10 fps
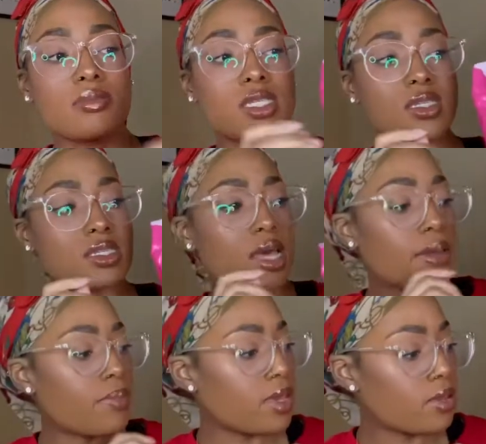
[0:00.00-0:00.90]
in this
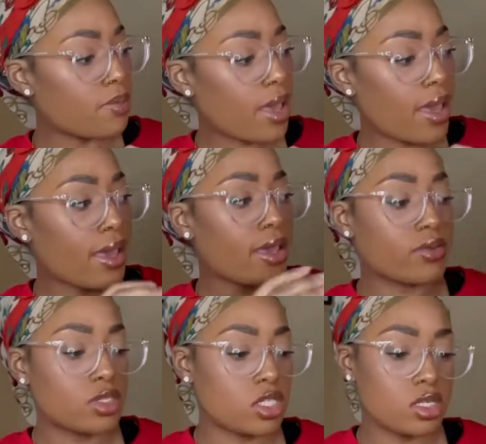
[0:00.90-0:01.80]
like pink bag,
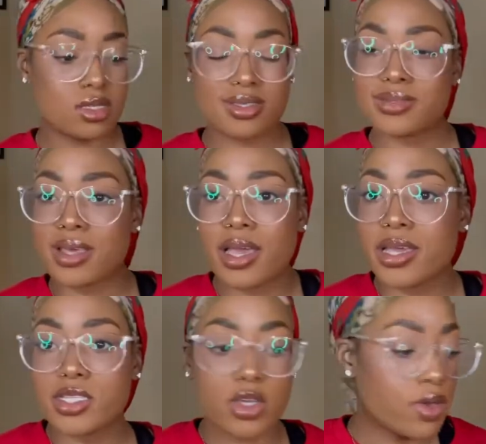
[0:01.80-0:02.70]
which is, I
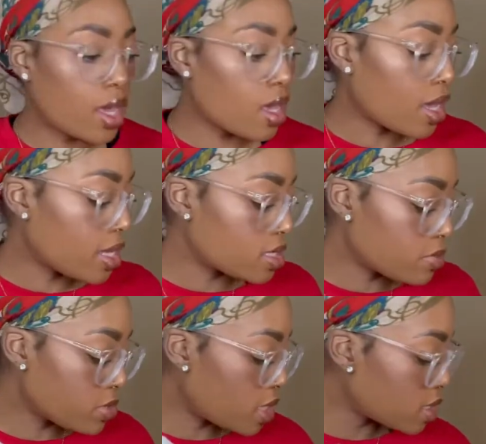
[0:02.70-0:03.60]
guess, okay. I guess it
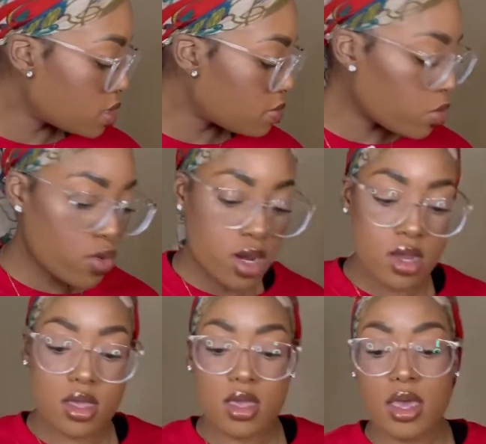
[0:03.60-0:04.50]
protects it more.
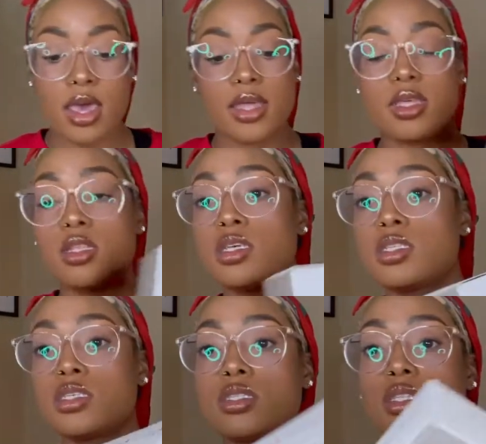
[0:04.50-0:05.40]
And then this
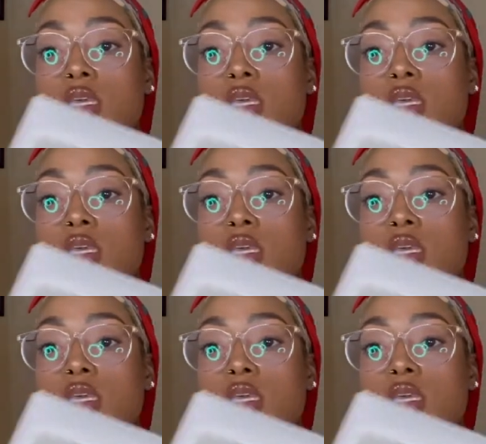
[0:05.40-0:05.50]
is the